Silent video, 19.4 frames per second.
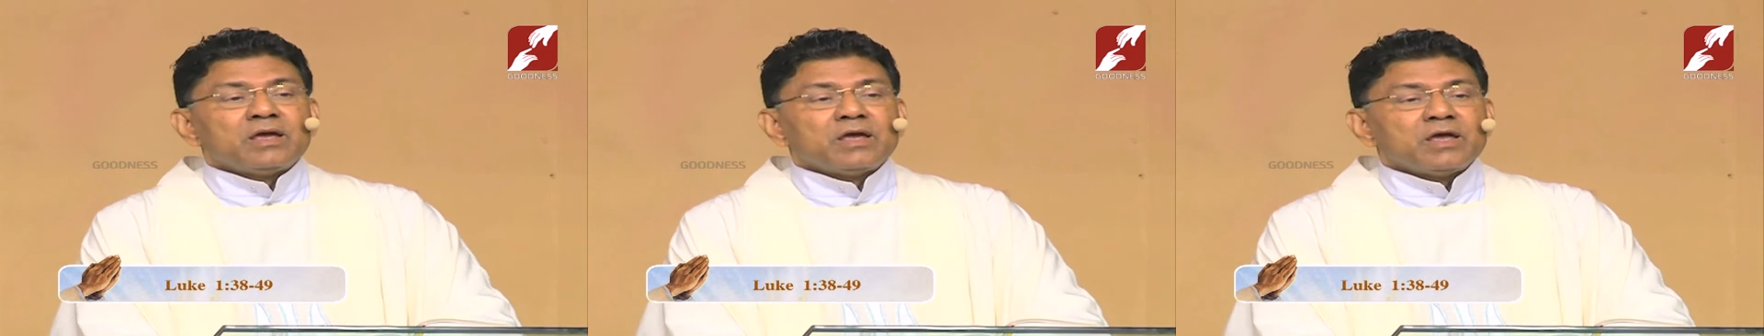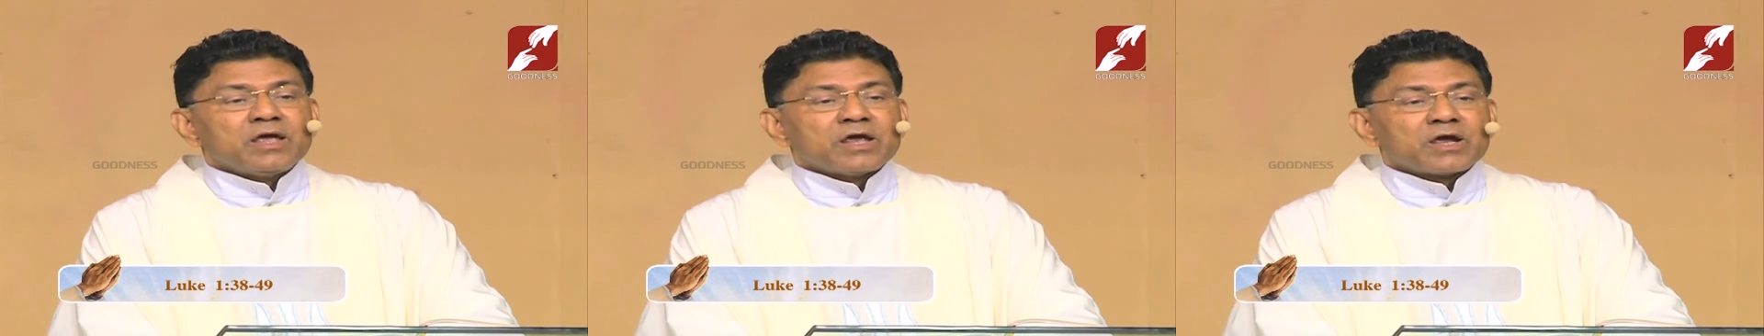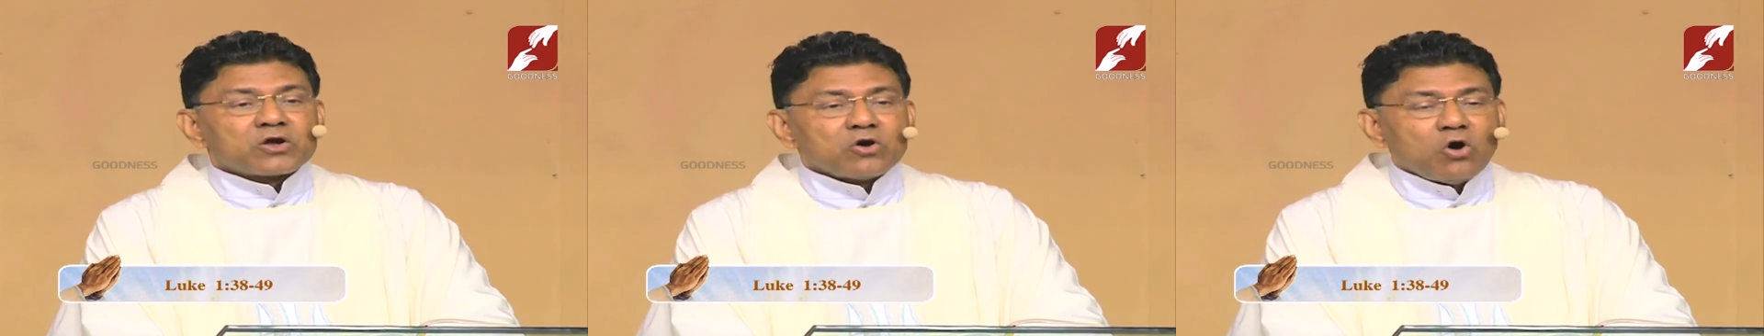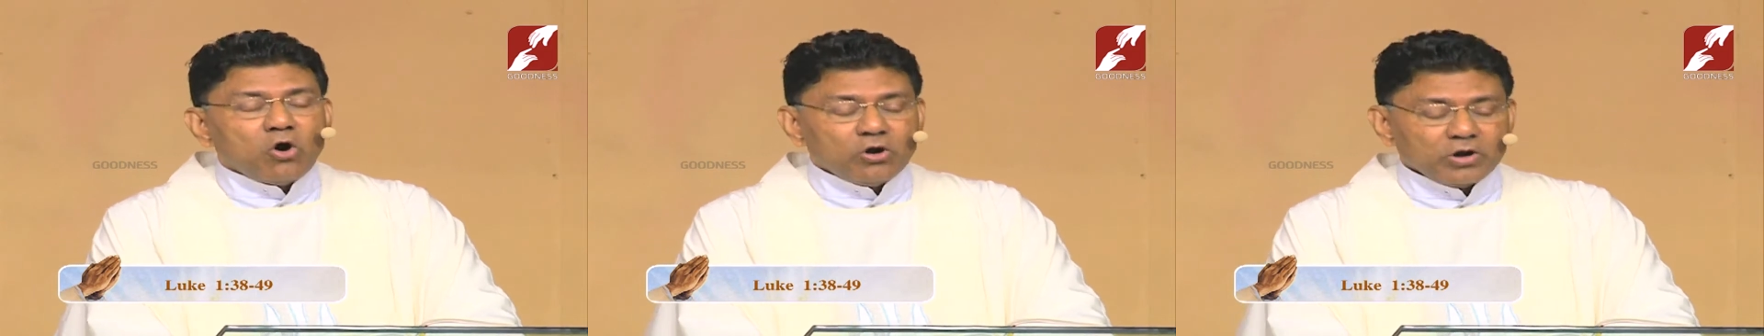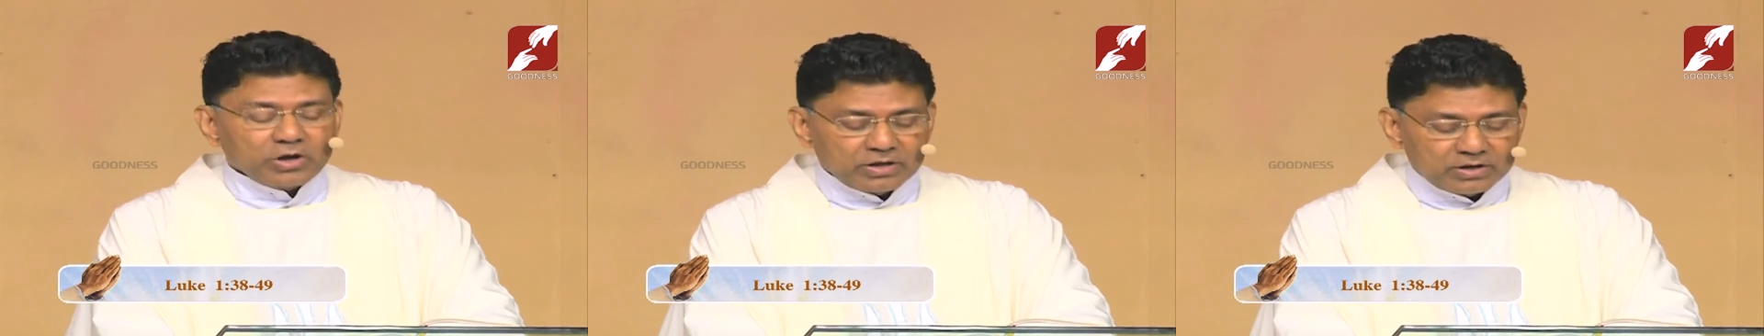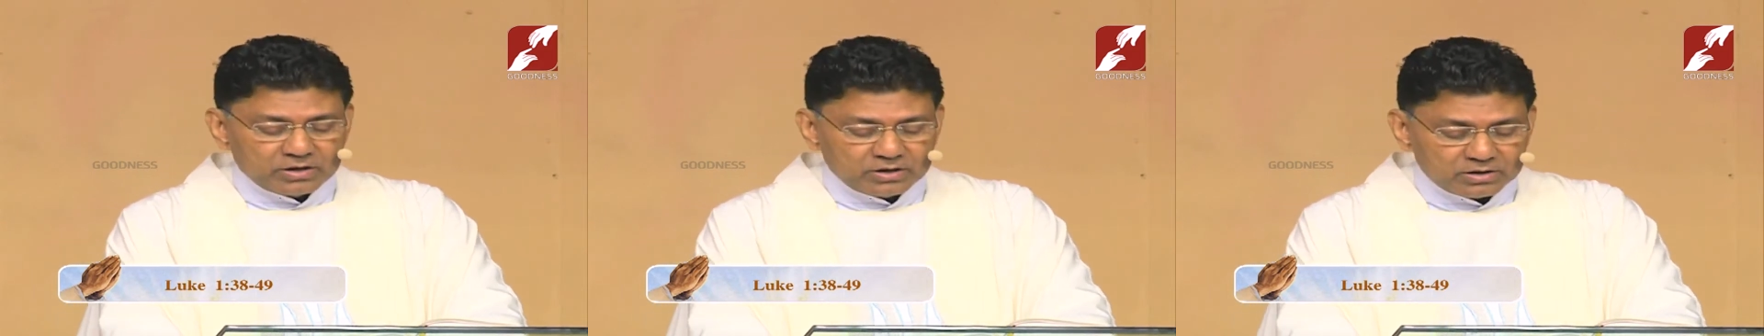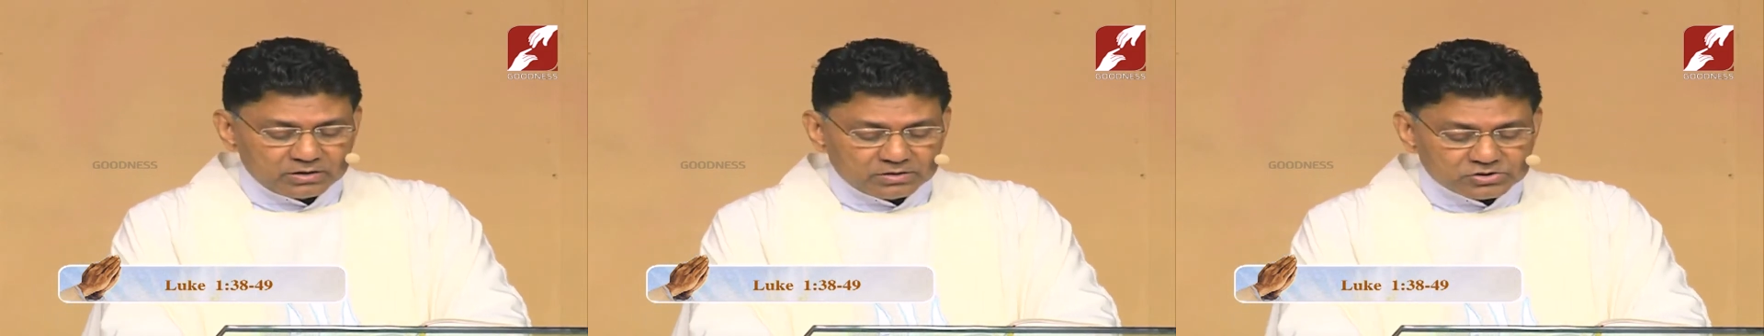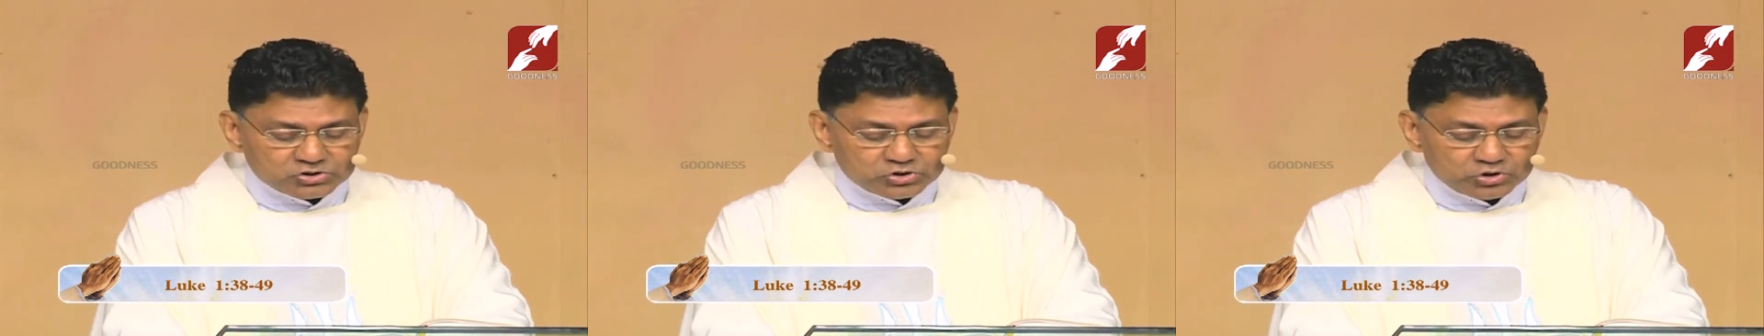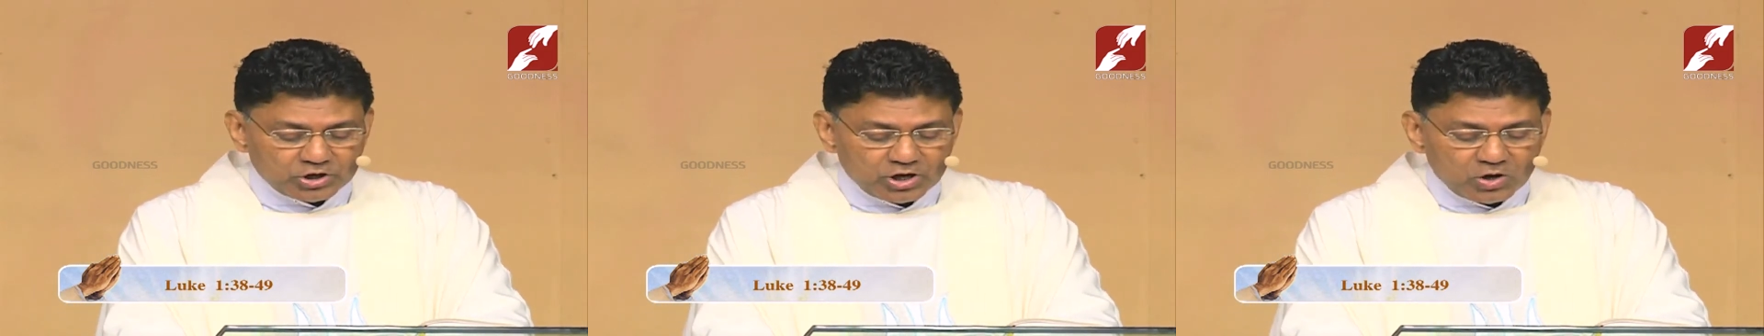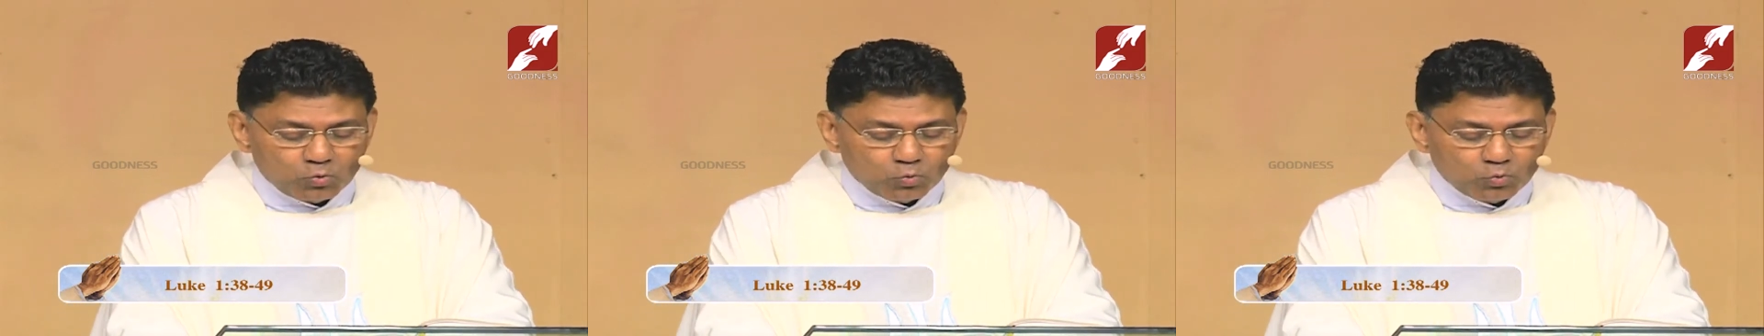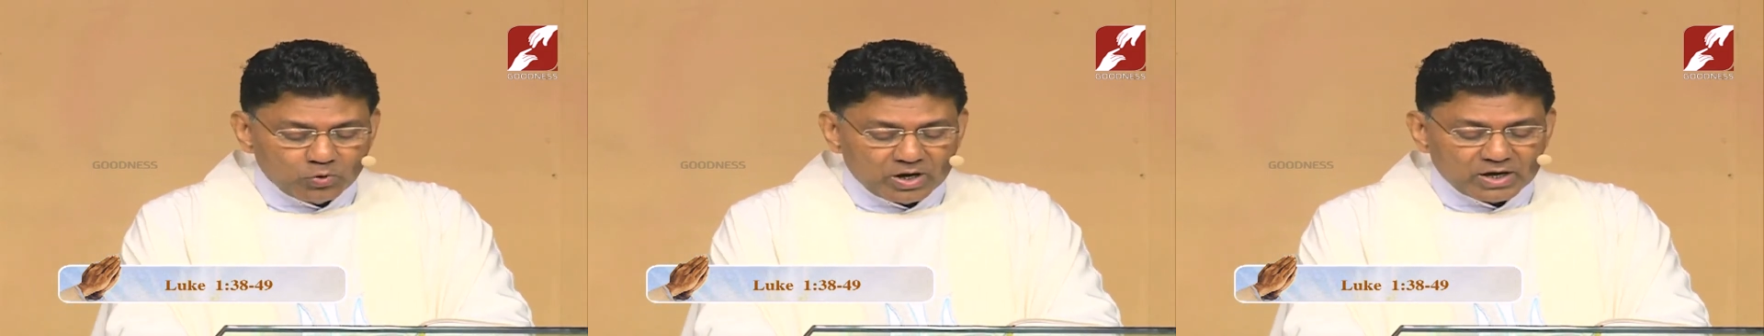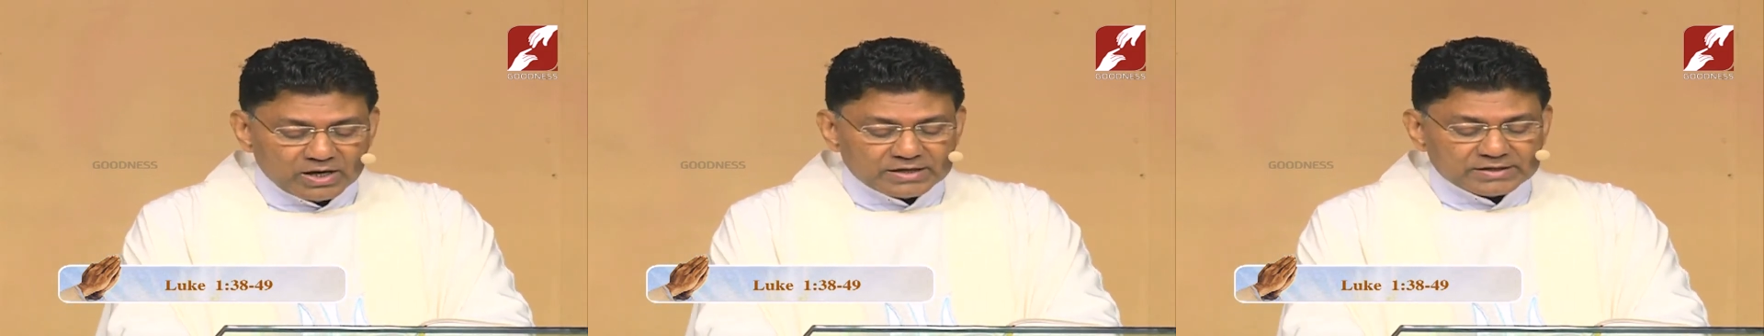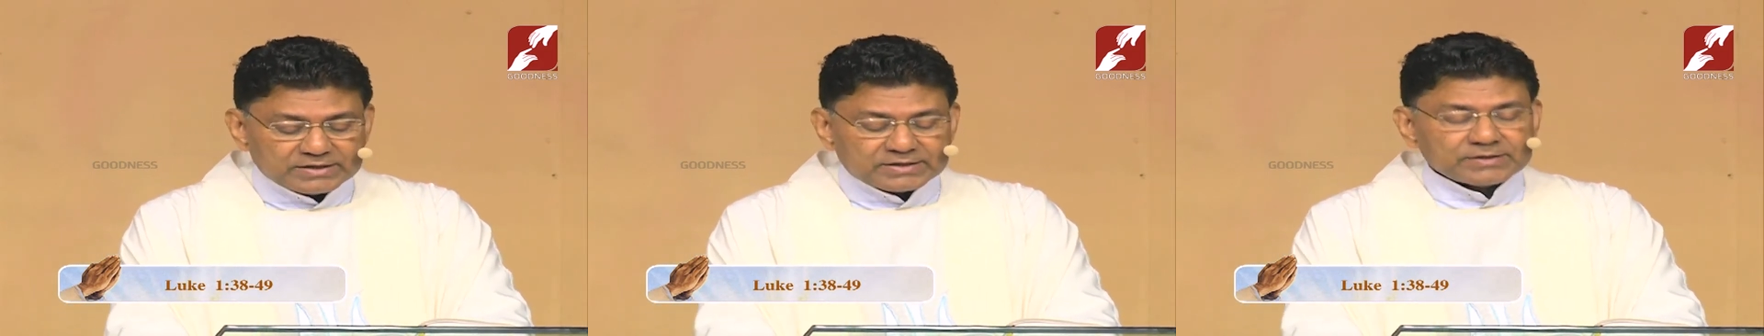according to your
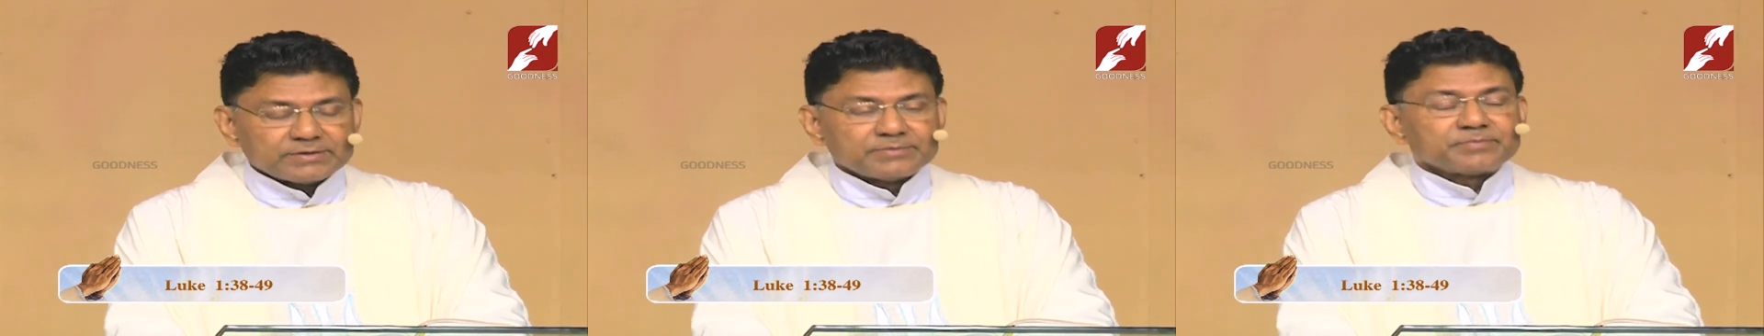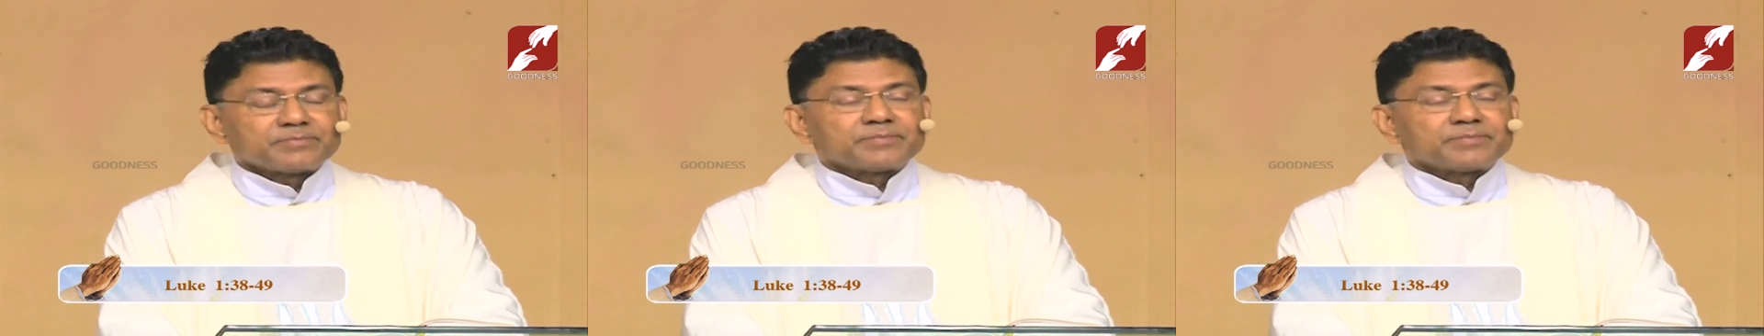word.